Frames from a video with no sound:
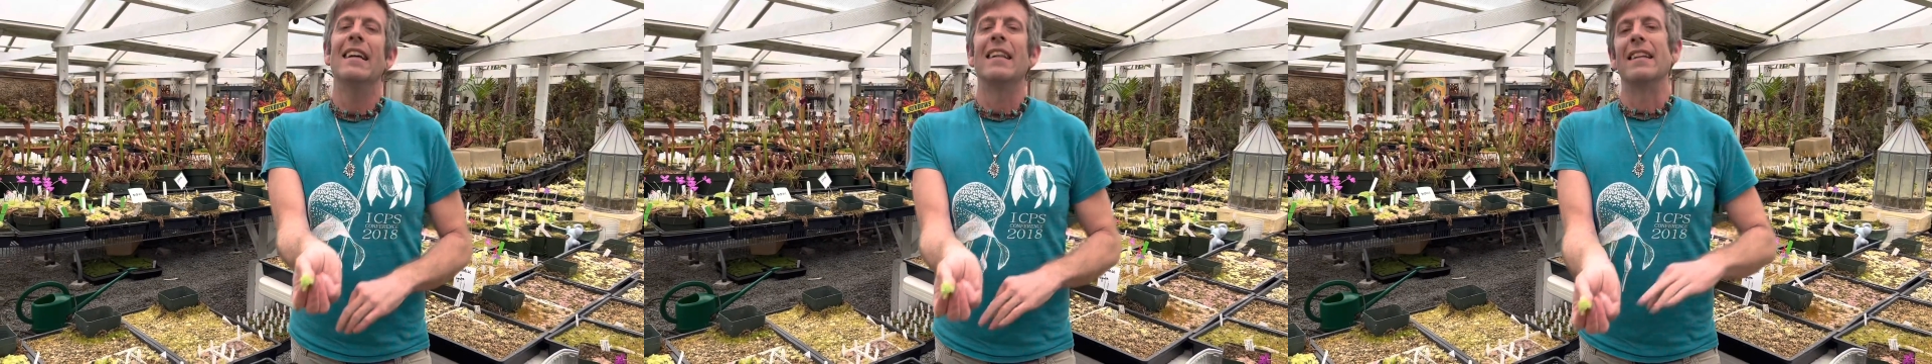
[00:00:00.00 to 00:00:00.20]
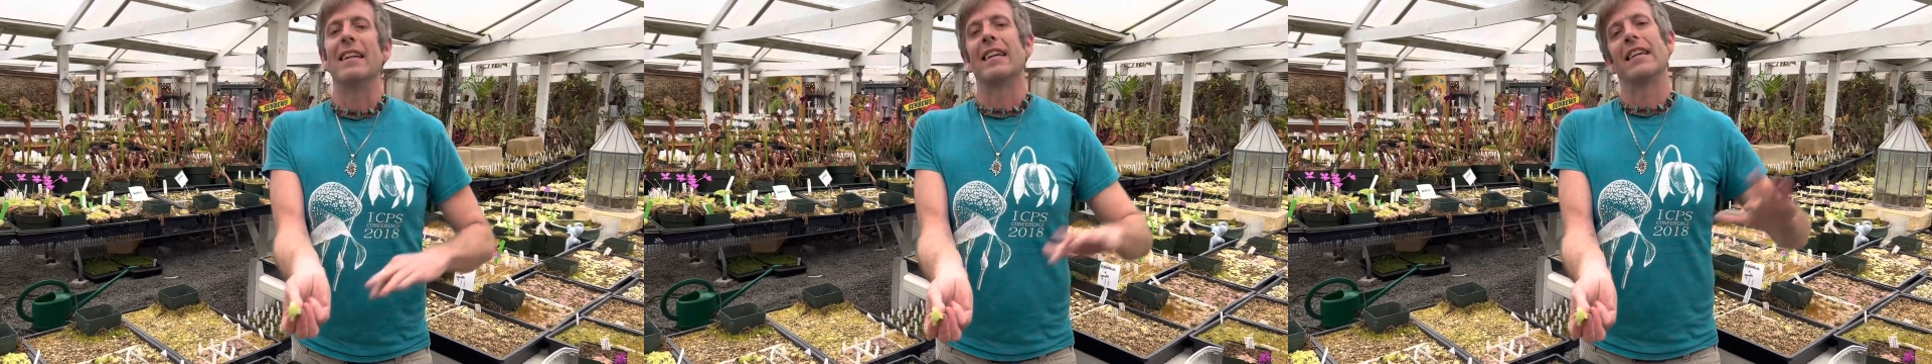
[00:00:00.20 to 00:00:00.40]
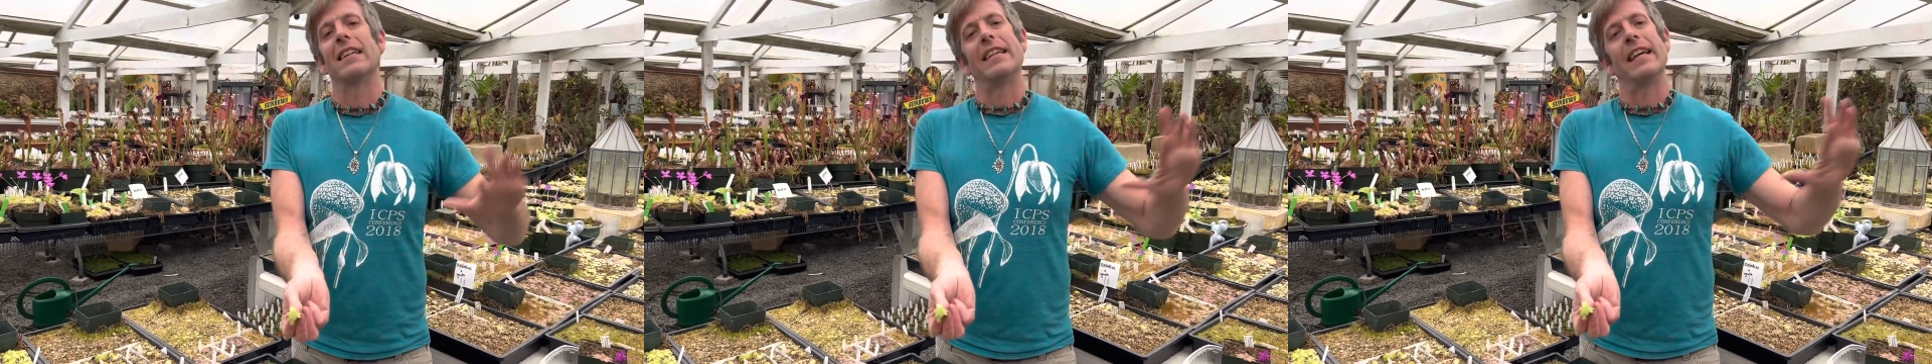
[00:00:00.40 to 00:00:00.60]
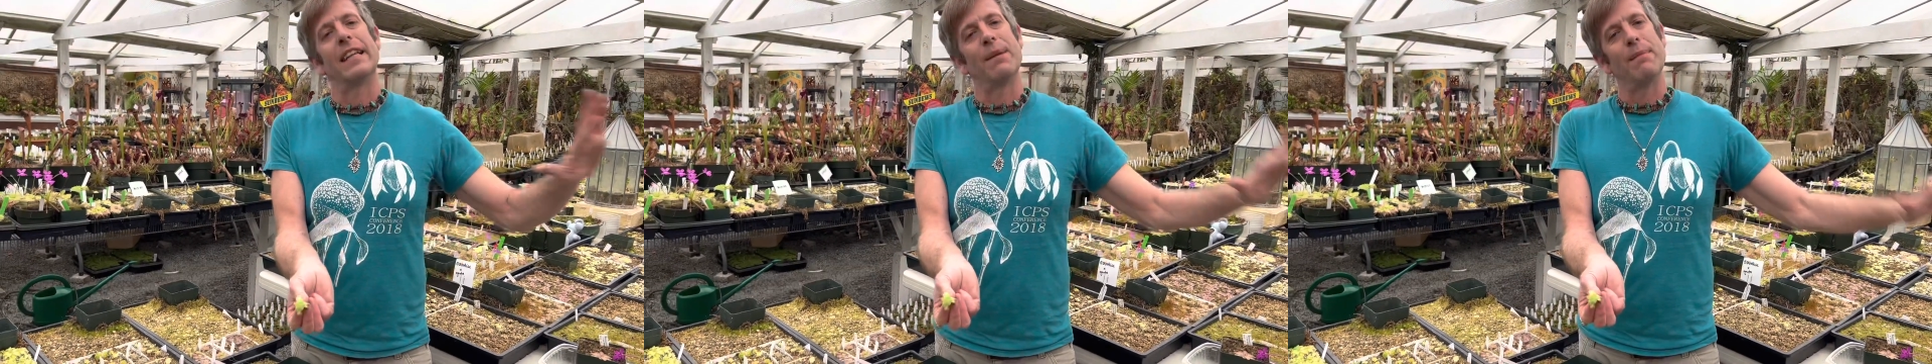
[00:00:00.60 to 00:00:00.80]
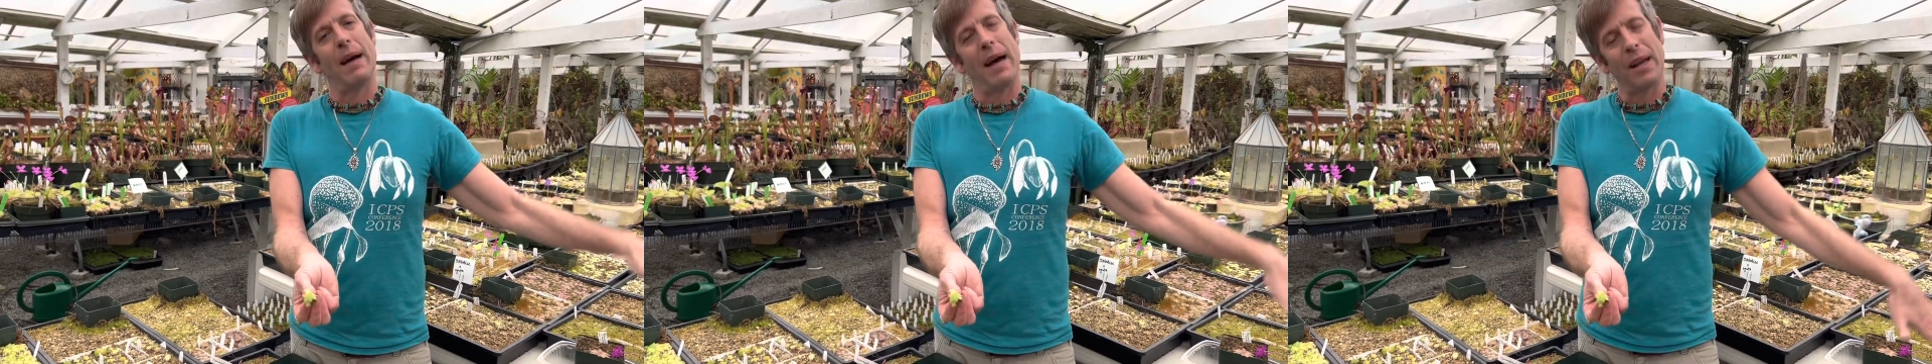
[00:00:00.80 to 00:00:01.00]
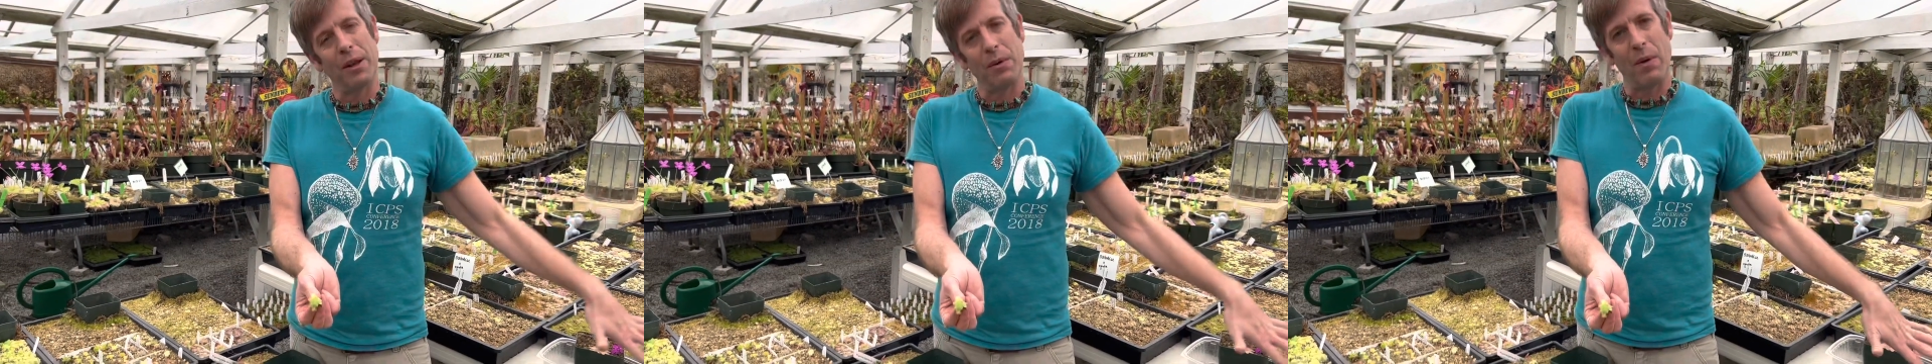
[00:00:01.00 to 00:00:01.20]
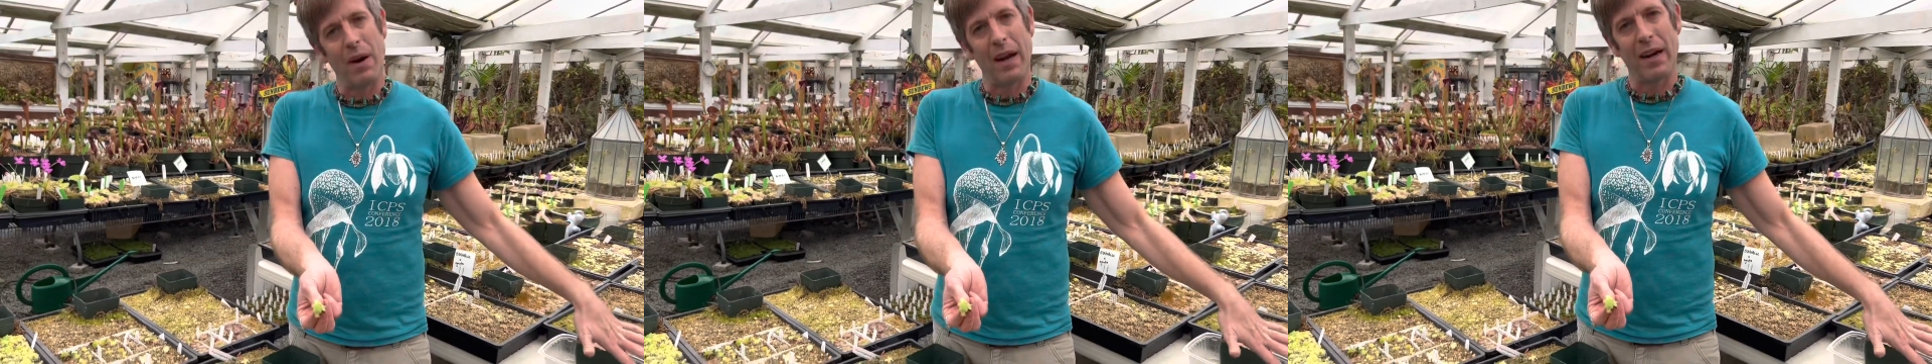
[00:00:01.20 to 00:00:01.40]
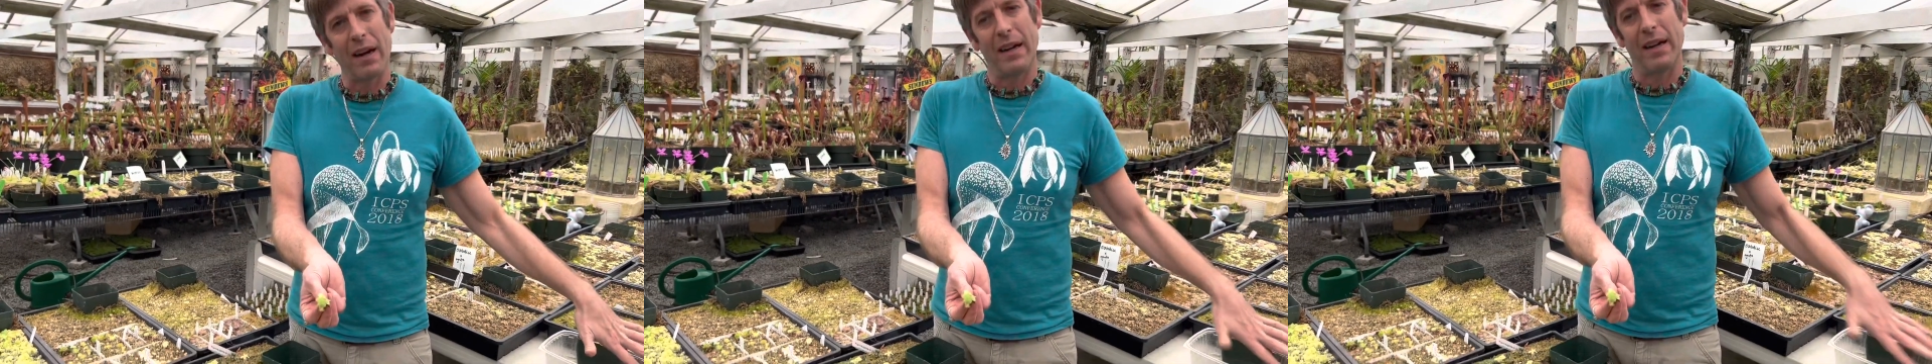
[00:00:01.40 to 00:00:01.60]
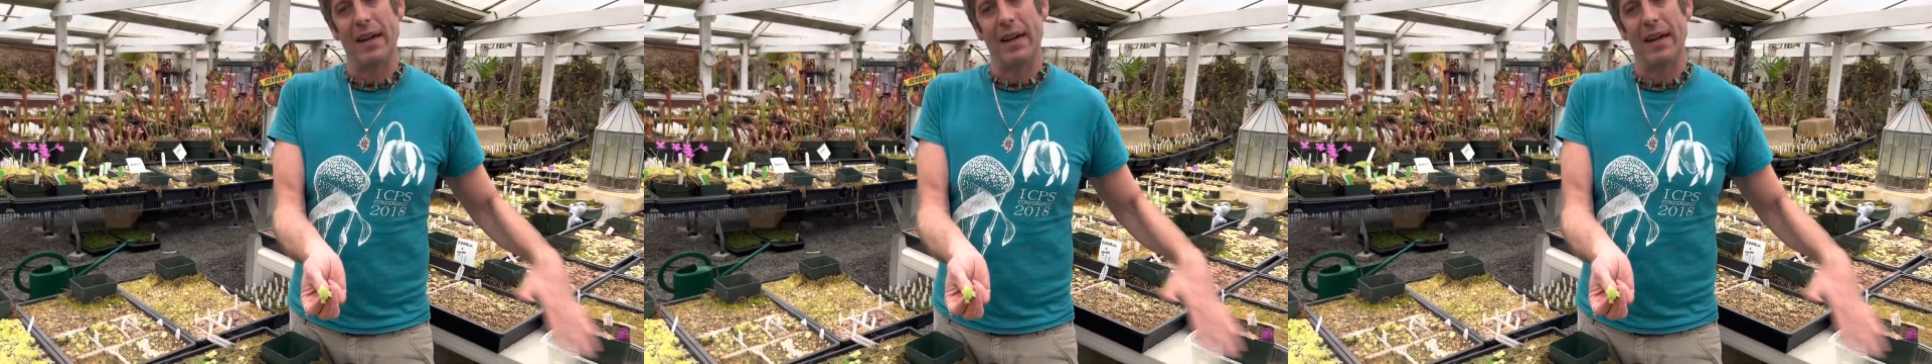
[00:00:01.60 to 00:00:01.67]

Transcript: Then you're gonna take them out of the water